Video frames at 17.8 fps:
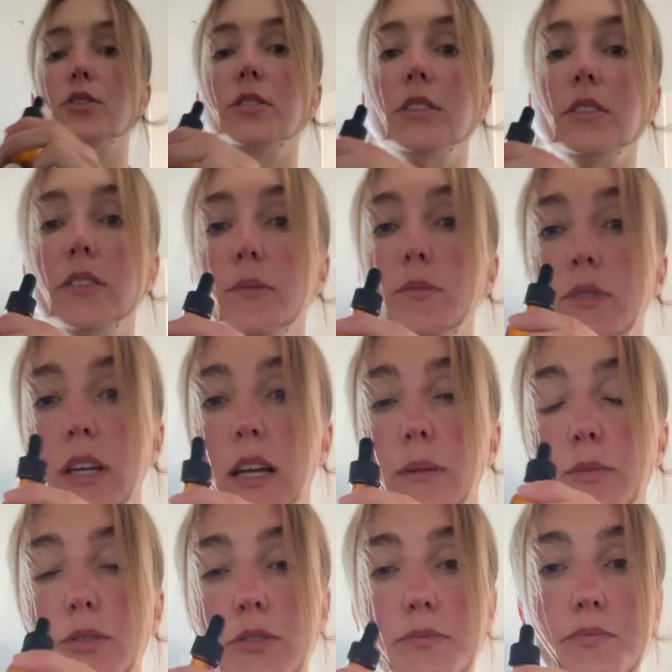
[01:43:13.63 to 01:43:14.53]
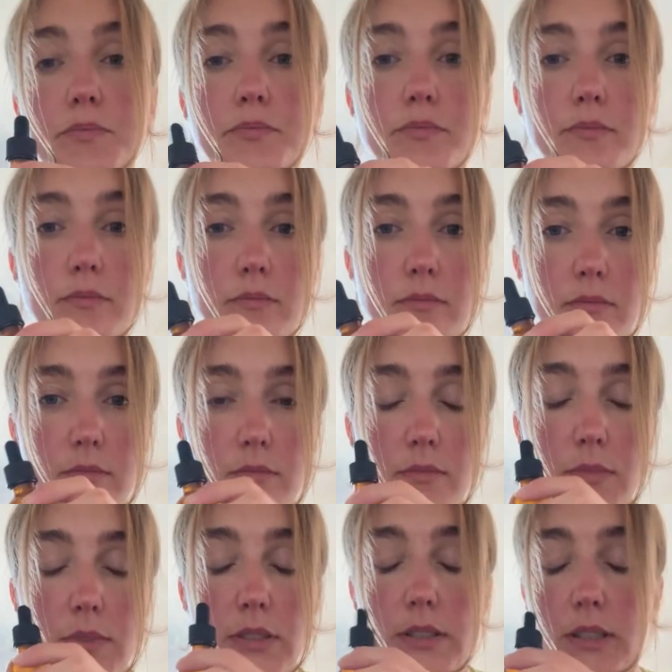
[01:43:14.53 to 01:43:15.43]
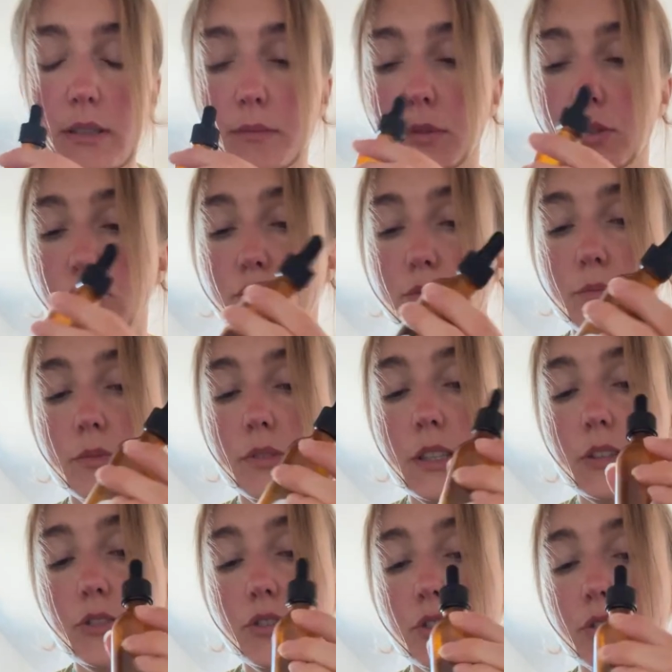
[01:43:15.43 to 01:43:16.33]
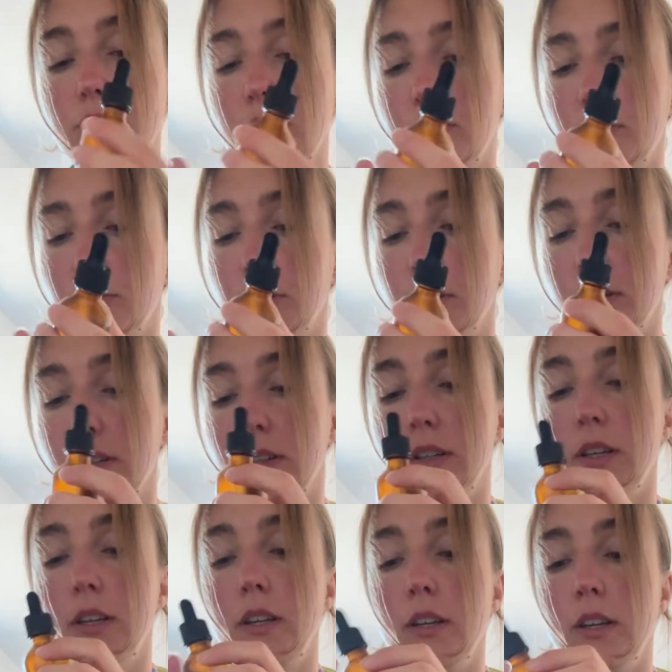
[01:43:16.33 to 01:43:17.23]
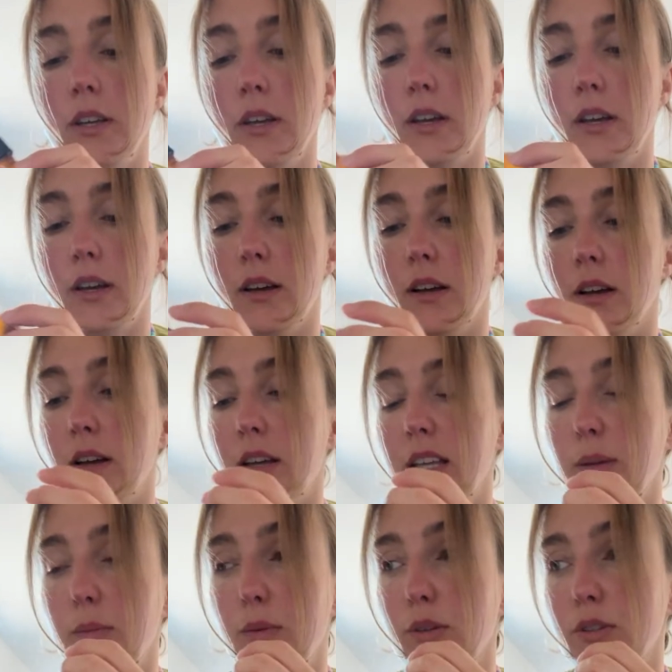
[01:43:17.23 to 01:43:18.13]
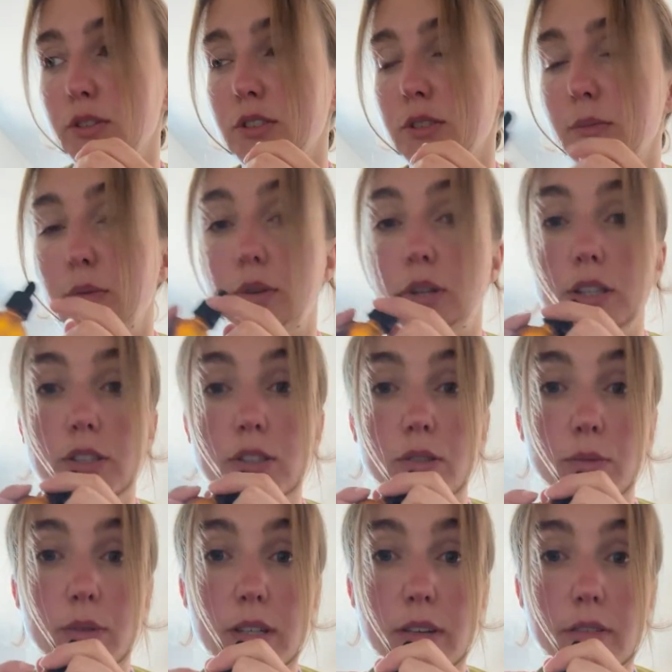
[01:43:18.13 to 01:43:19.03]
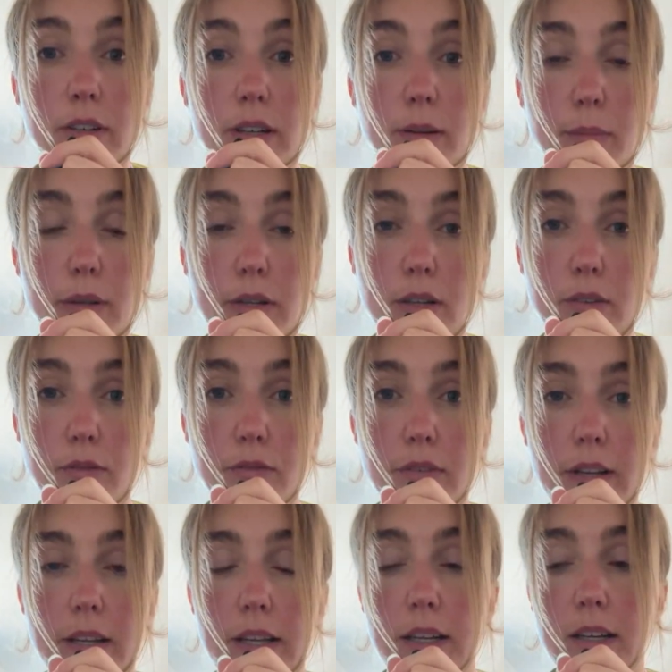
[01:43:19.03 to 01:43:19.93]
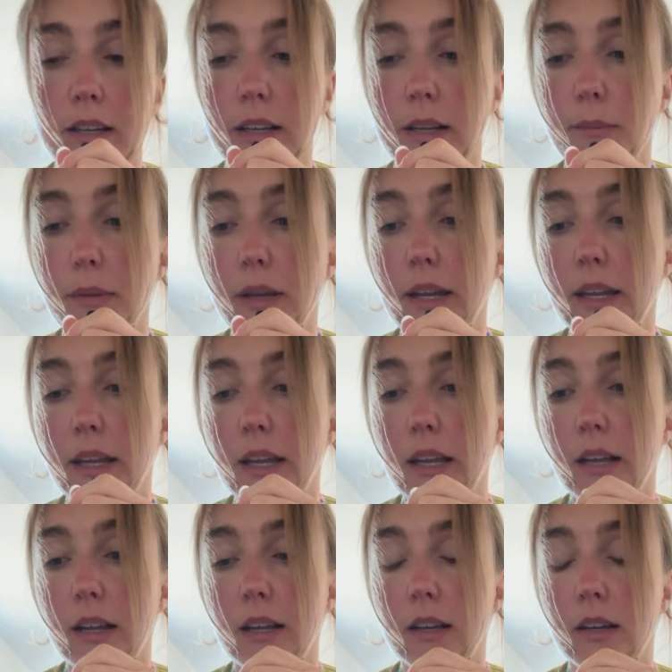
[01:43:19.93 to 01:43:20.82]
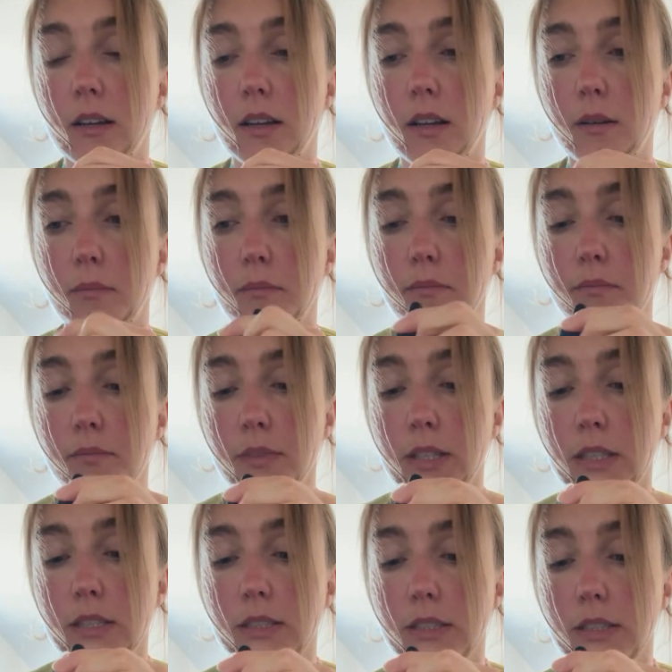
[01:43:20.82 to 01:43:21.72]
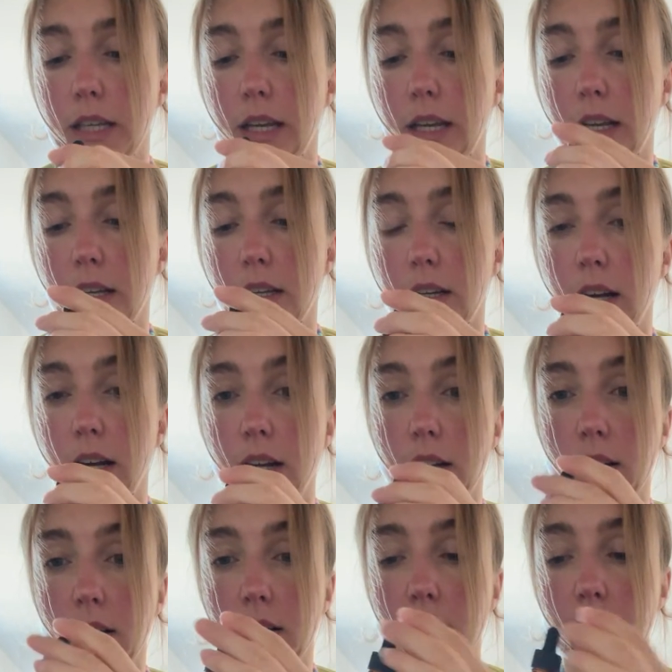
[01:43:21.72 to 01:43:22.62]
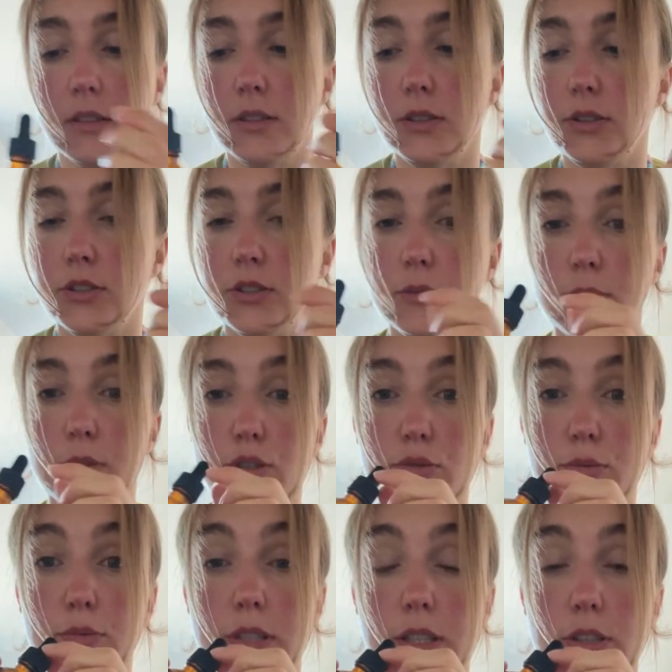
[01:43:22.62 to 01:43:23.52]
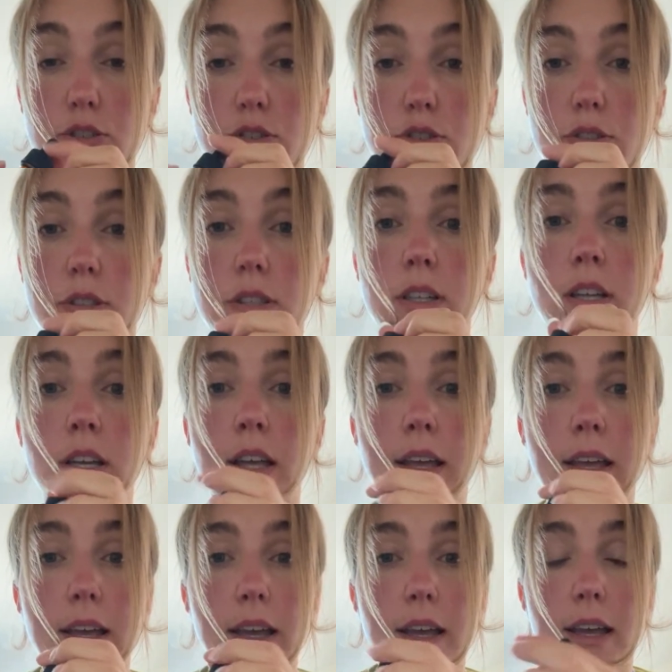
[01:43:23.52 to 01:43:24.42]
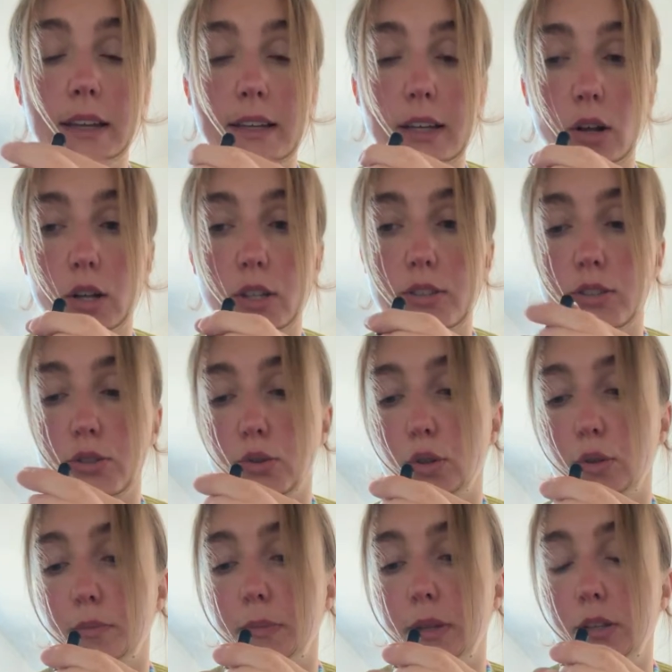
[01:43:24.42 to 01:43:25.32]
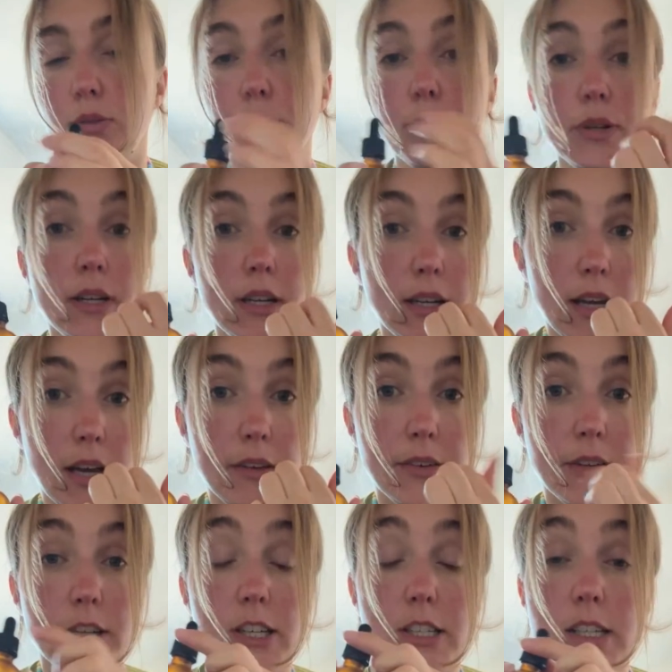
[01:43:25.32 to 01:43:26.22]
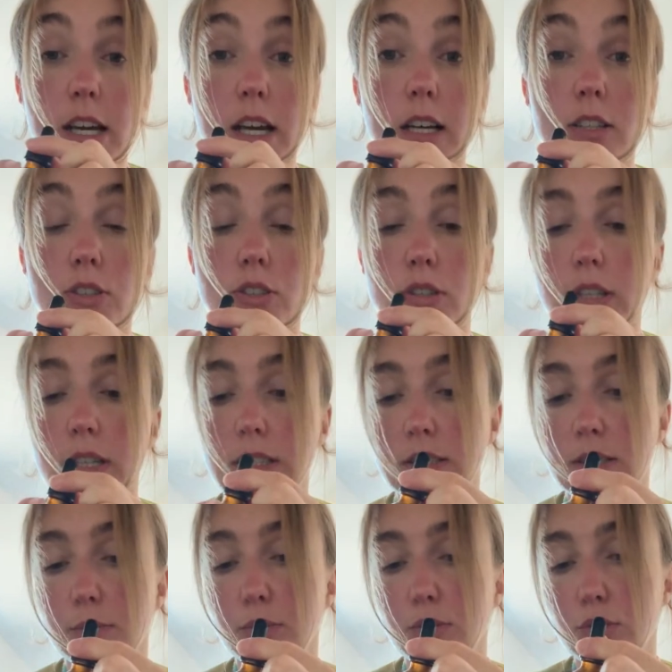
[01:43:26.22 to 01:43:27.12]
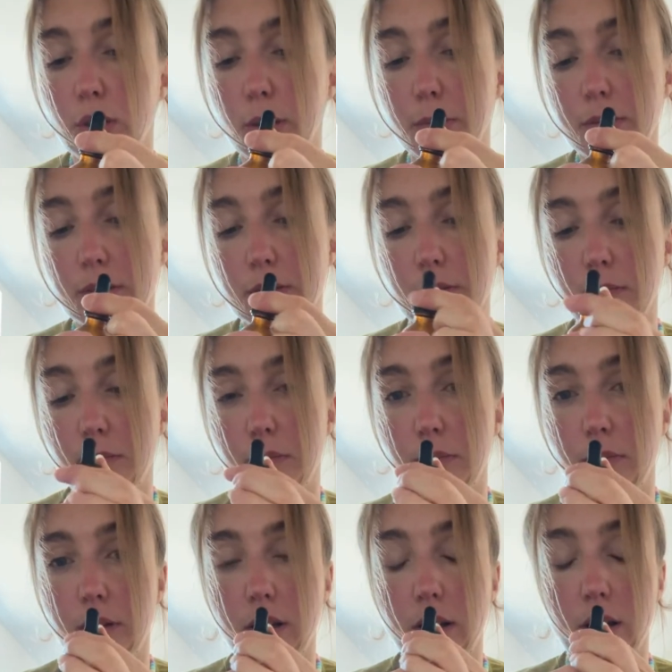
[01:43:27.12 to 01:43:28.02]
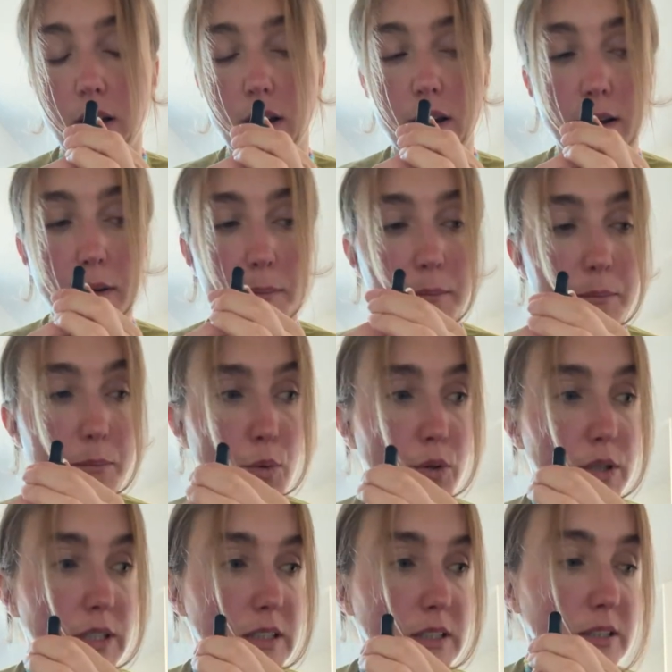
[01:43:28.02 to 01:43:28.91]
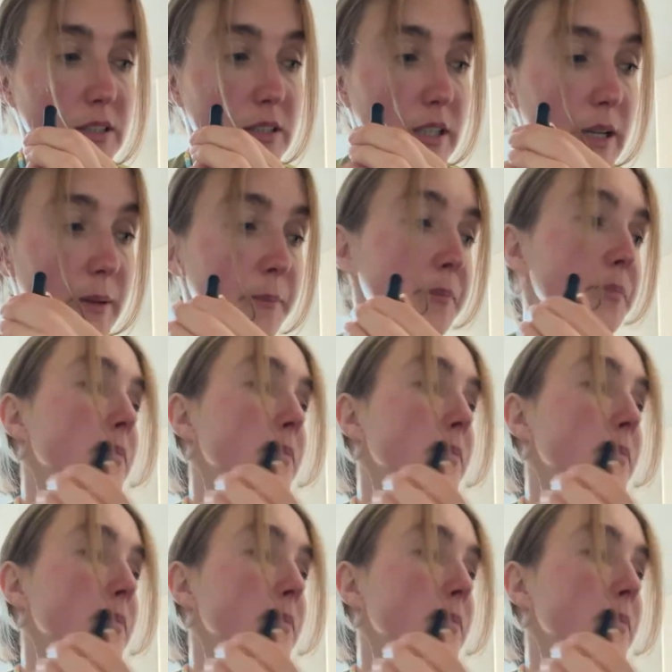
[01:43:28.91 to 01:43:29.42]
it sometimes. It's like mushroom tincture is good for immune support. So whenever I'm like feeling like I'm getting sick, I'll use the mushroom tincture. And they also told me to put it under the tongue so it gets absorbed more easily